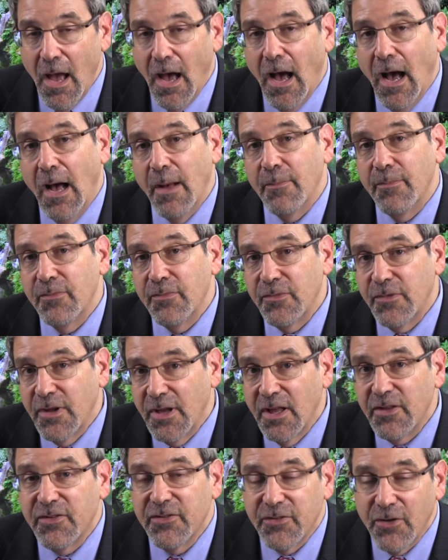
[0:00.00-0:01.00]

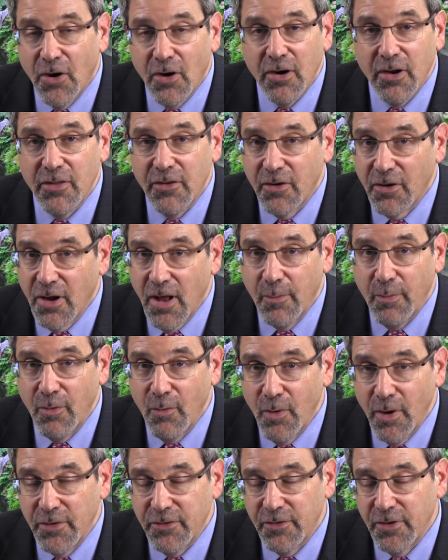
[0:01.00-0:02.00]
To get started, there are a
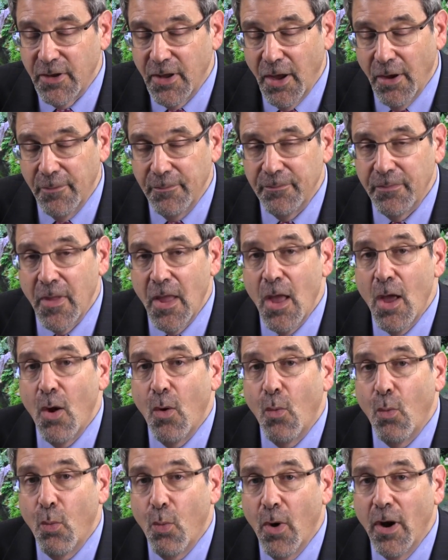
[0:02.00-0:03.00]
couple ways to go.
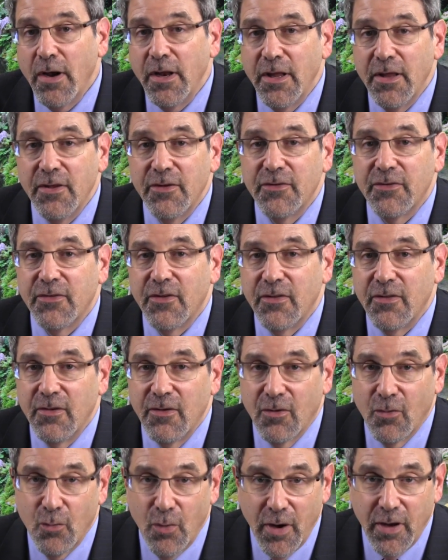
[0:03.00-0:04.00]
One is,
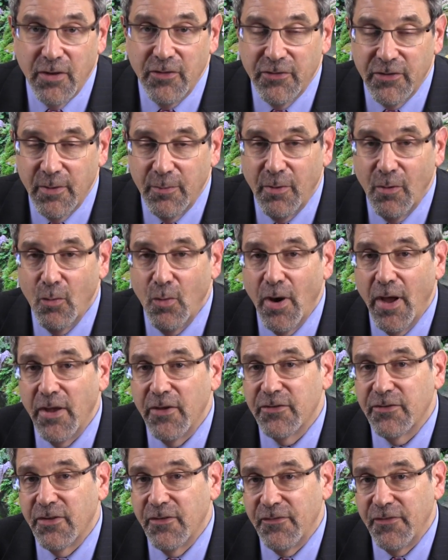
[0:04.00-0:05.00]
the quick and simple
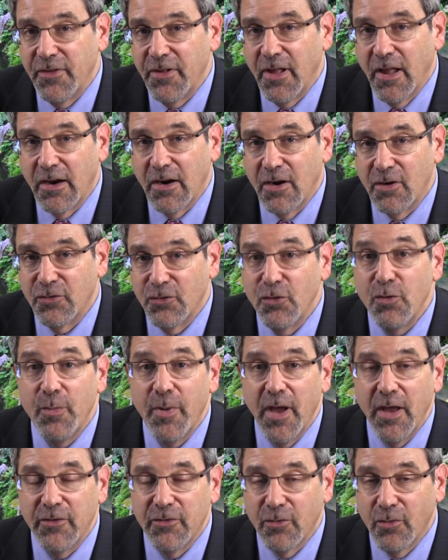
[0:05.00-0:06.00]
way is to fill out our
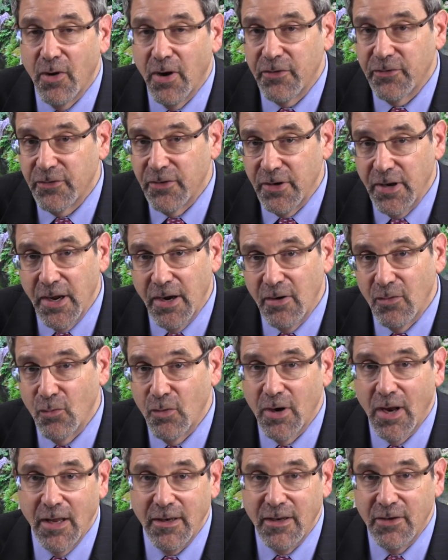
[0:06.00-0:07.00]
2-page questionnaire.
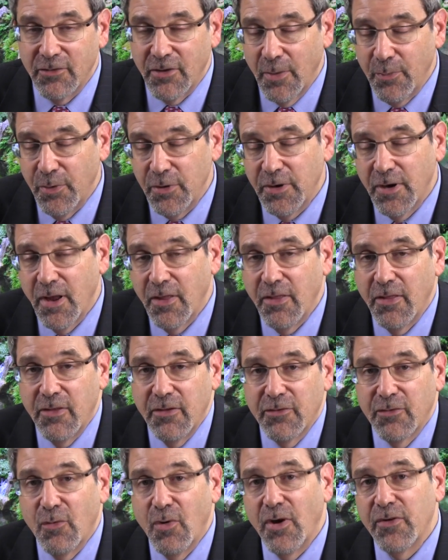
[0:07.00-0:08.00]
And what I did is I put together
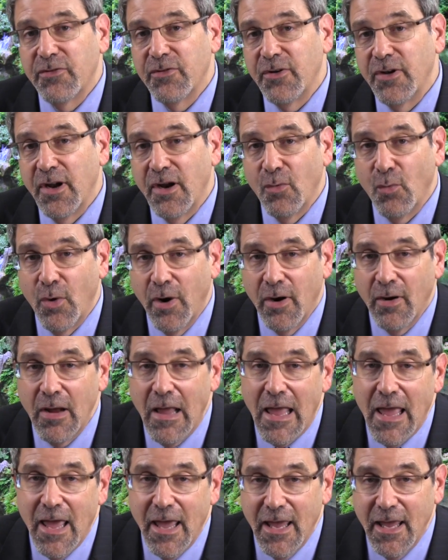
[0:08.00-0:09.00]
this questionnaire
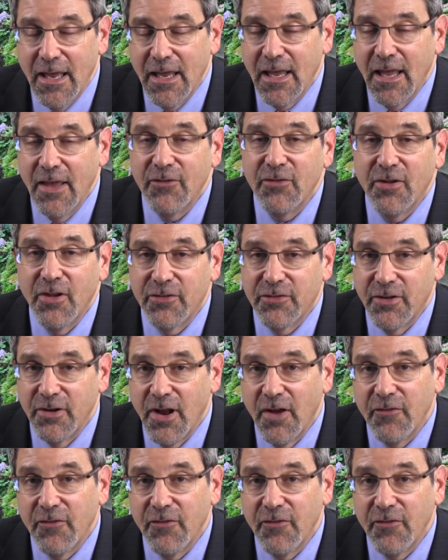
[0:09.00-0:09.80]
where it gives us